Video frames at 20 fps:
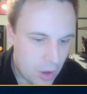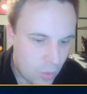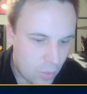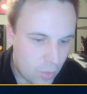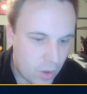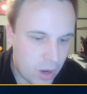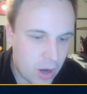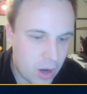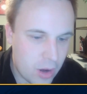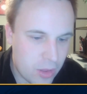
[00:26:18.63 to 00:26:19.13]

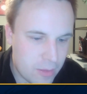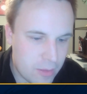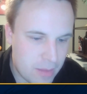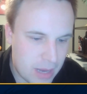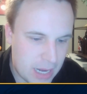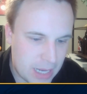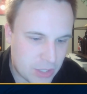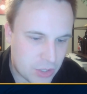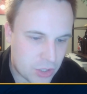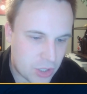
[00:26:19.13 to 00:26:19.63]
Where are the
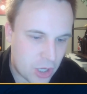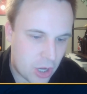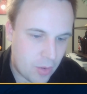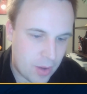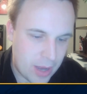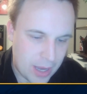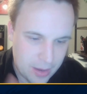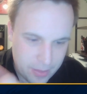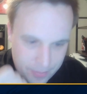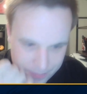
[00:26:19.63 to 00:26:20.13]
minutes
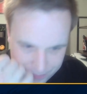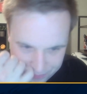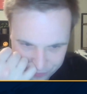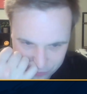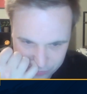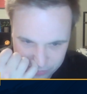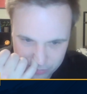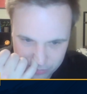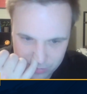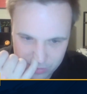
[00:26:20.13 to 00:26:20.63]
going
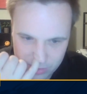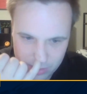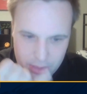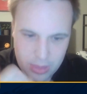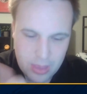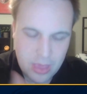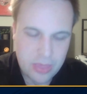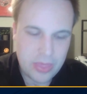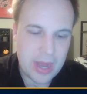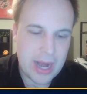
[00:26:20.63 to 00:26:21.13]

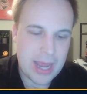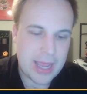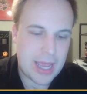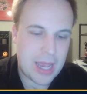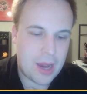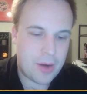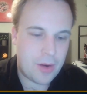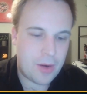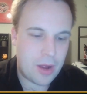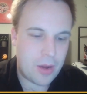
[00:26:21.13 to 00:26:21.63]
that I
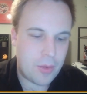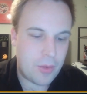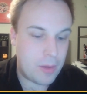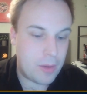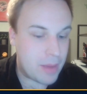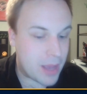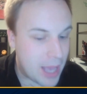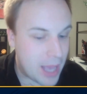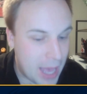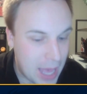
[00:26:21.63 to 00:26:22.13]
got wrong? Well,
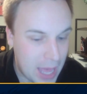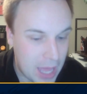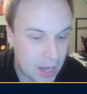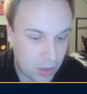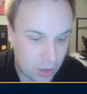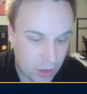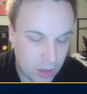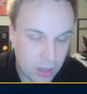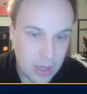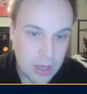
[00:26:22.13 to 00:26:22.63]

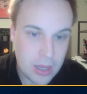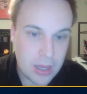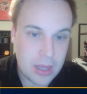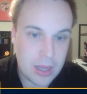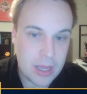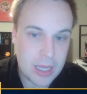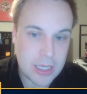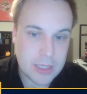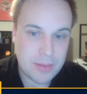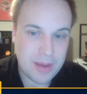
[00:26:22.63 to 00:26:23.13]
McConnell
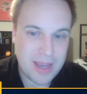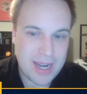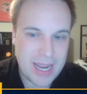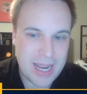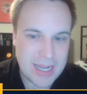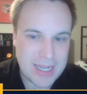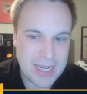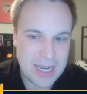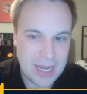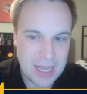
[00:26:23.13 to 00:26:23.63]
has played
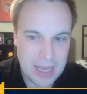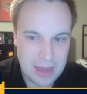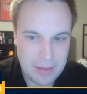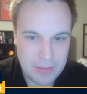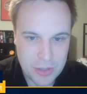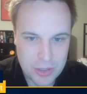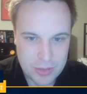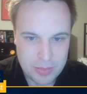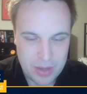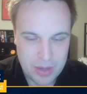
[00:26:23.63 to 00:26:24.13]
18
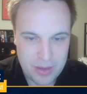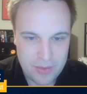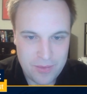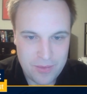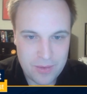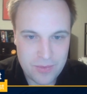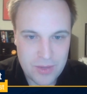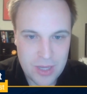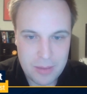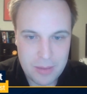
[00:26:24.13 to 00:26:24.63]
games and is playing
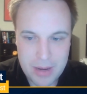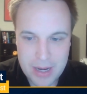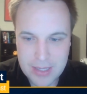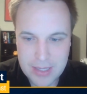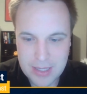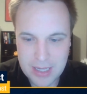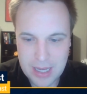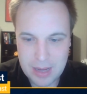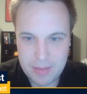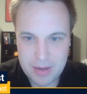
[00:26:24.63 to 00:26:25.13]
15
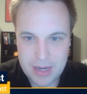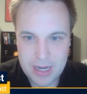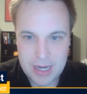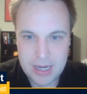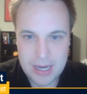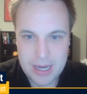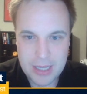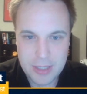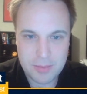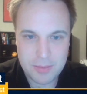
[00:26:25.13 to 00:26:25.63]
minutes a game when he
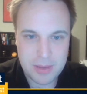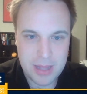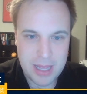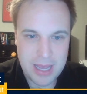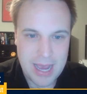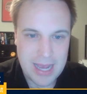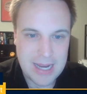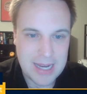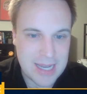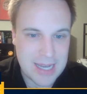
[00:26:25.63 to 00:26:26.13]
does play.
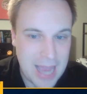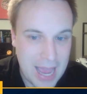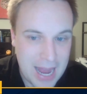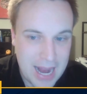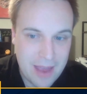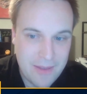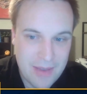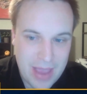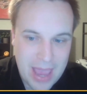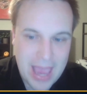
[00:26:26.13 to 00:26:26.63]
I did not
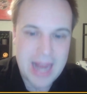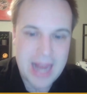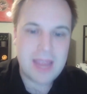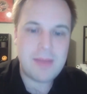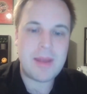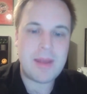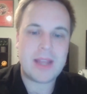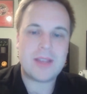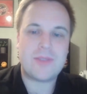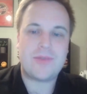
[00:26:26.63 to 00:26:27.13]
have any
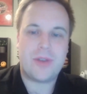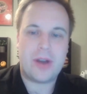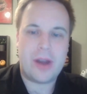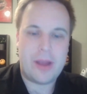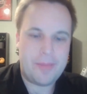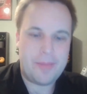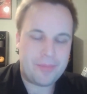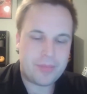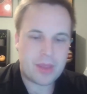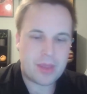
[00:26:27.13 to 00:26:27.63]
minutes for
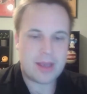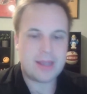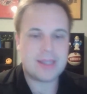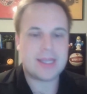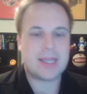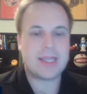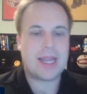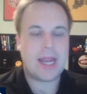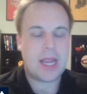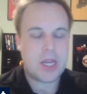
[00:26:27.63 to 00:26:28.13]
him because
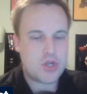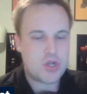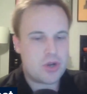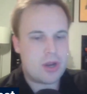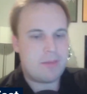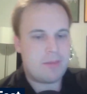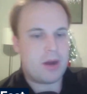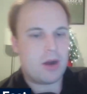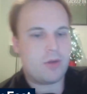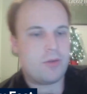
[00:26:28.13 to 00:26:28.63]
I thought Andrew
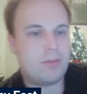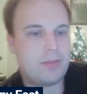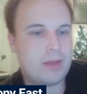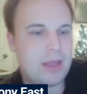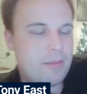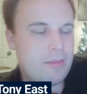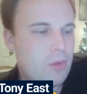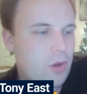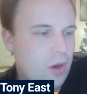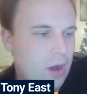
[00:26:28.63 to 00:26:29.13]
Nembhard would
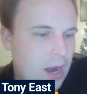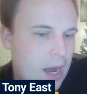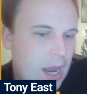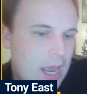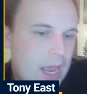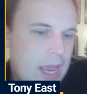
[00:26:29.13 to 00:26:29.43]
play more.